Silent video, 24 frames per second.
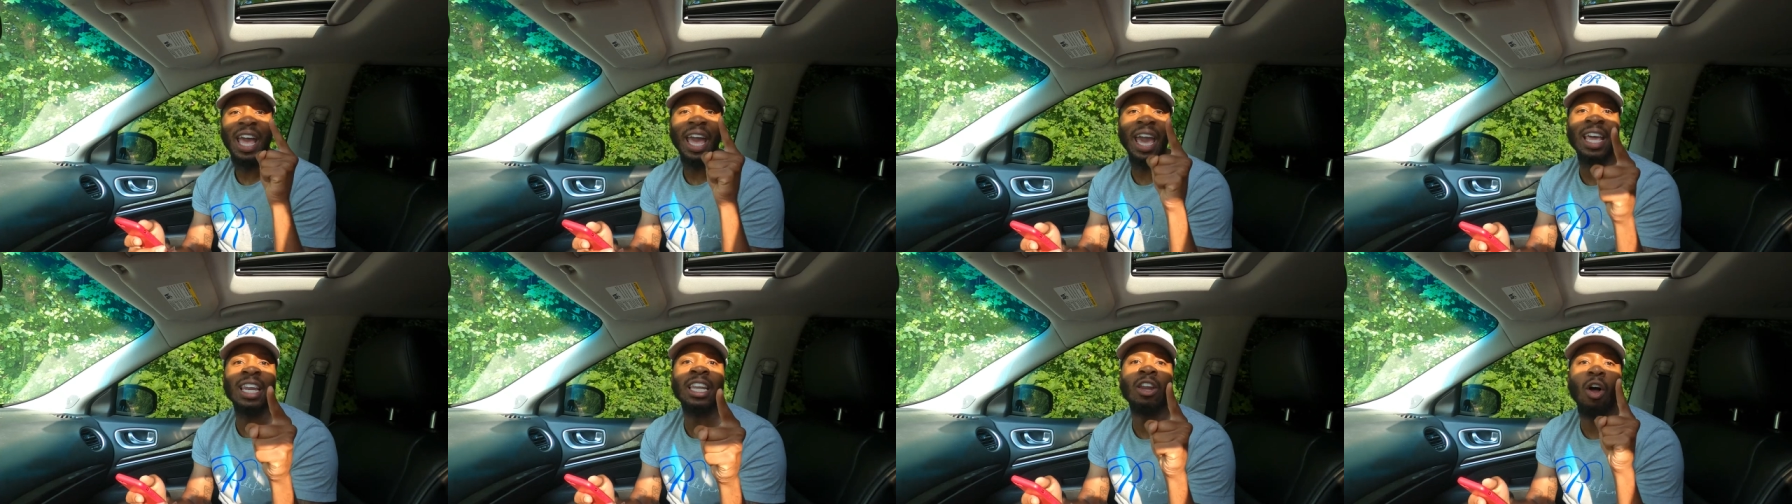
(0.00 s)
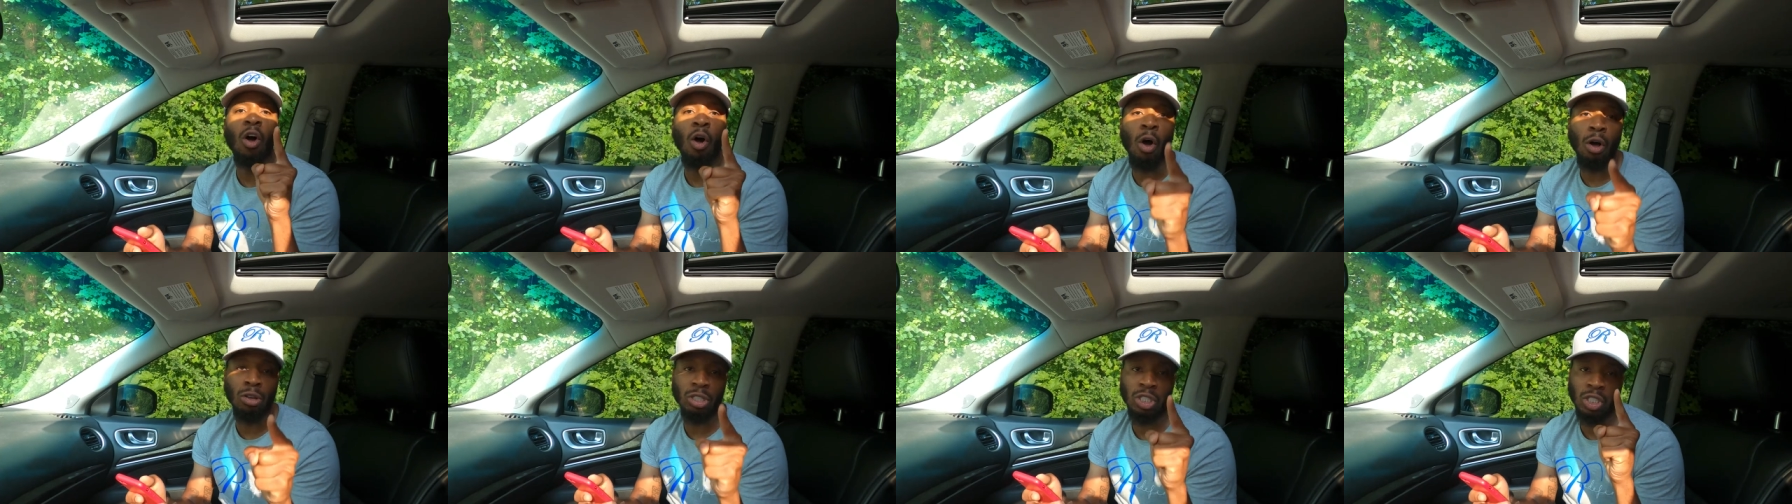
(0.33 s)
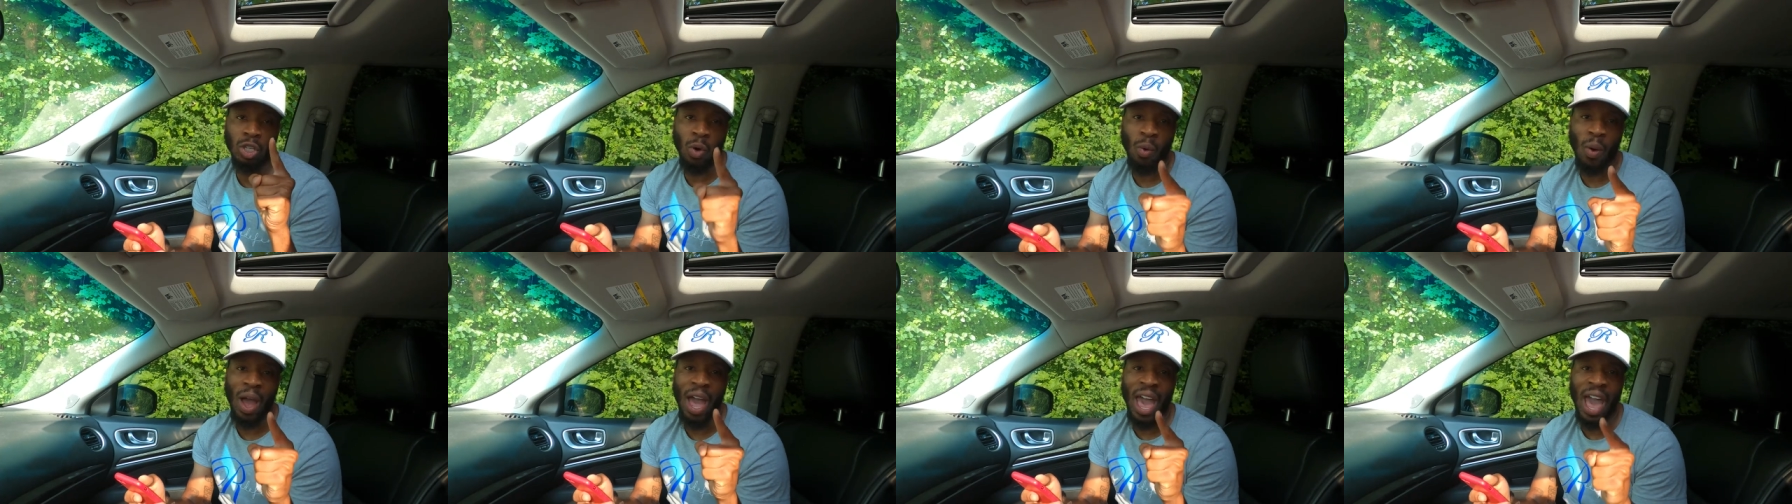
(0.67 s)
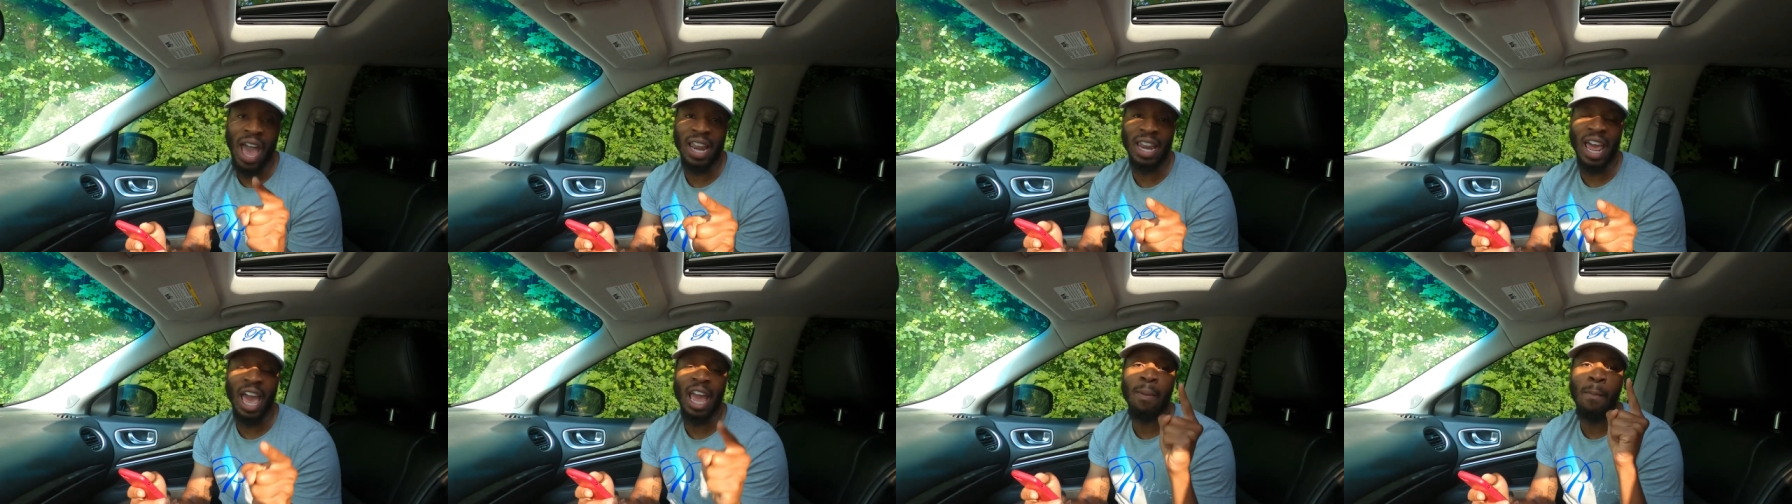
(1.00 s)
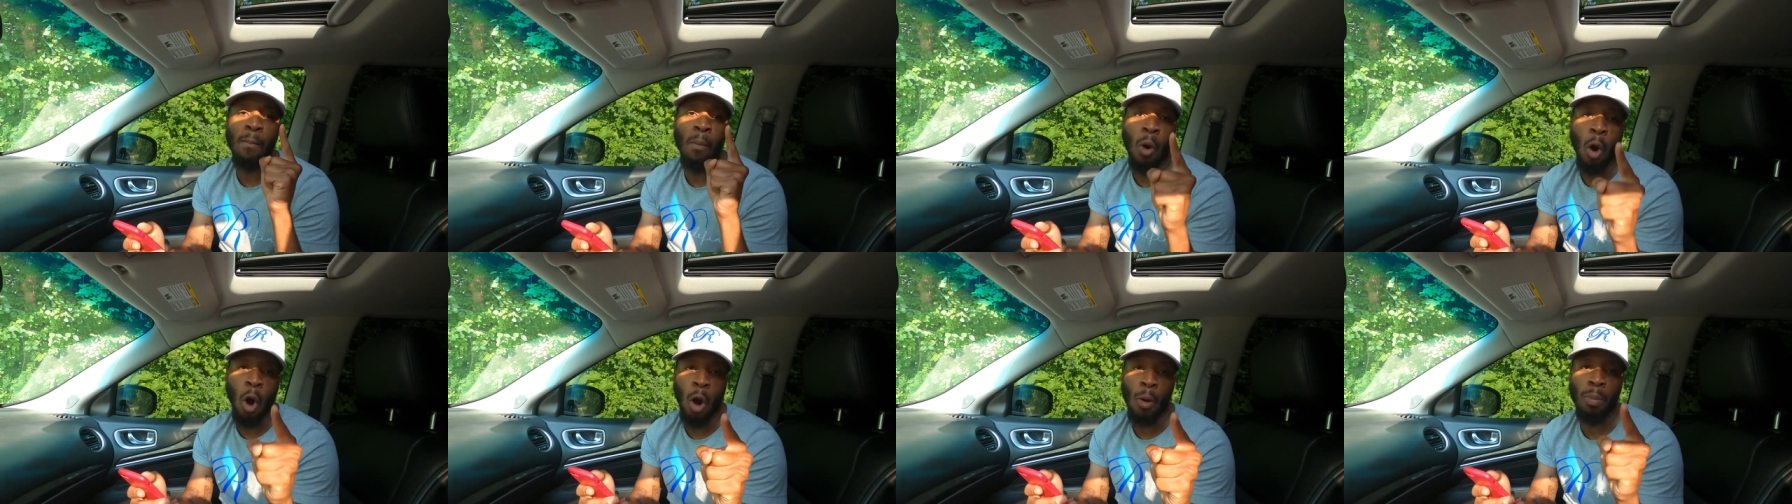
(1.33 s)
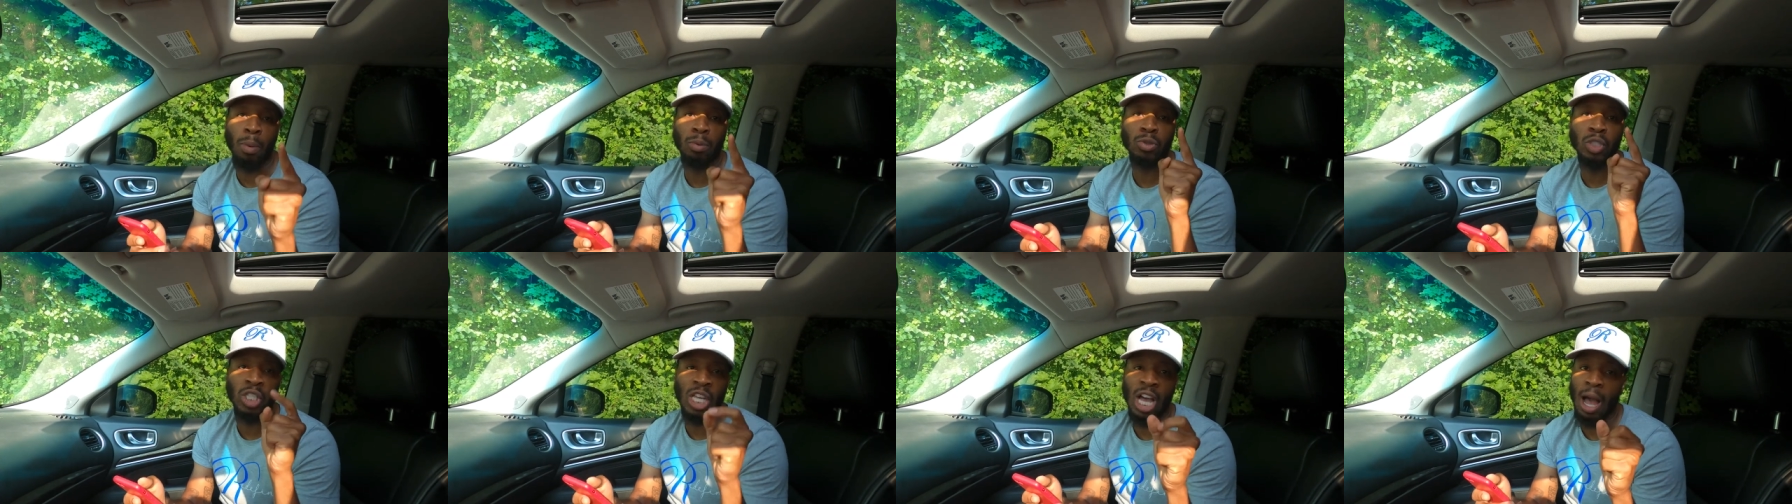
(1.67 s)
and it also had a
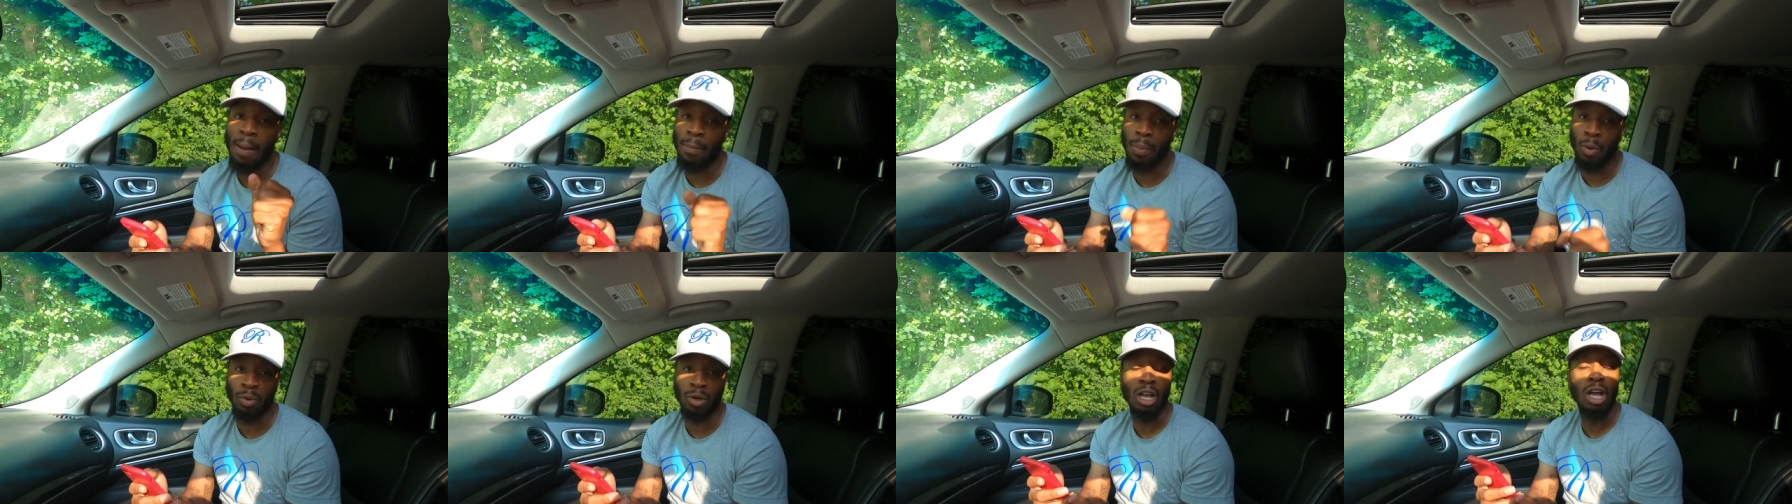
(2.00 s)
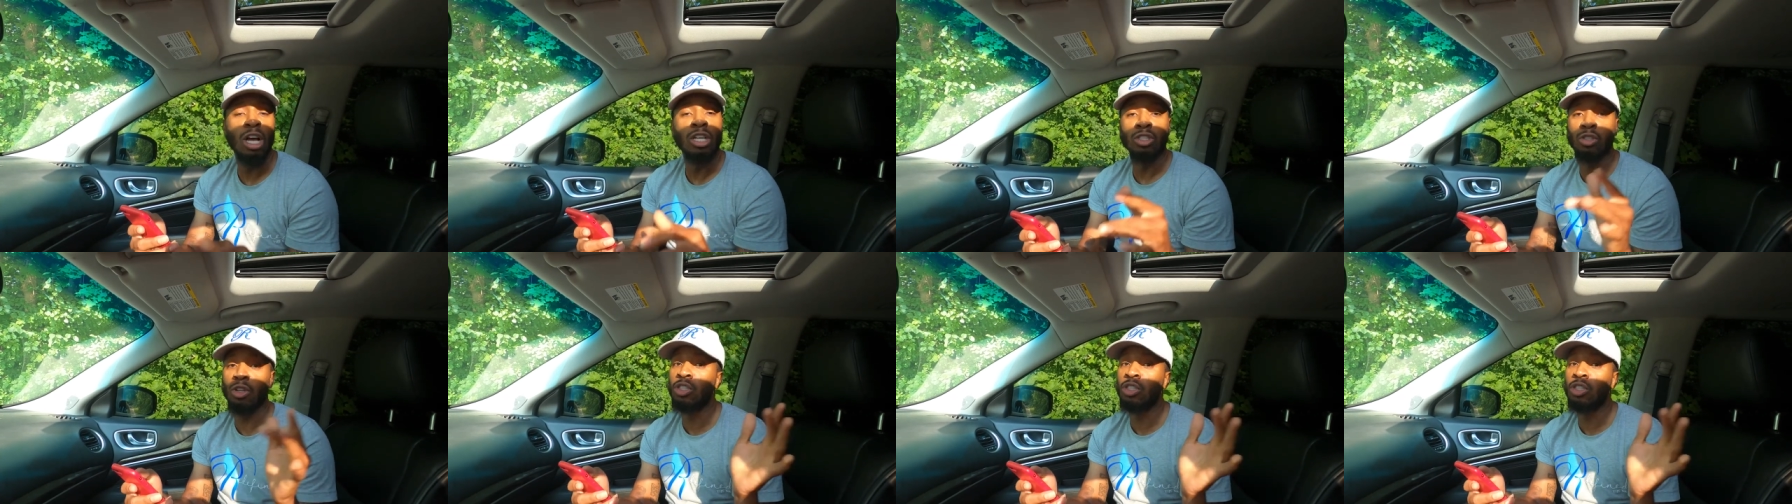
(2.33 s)
marble top on it.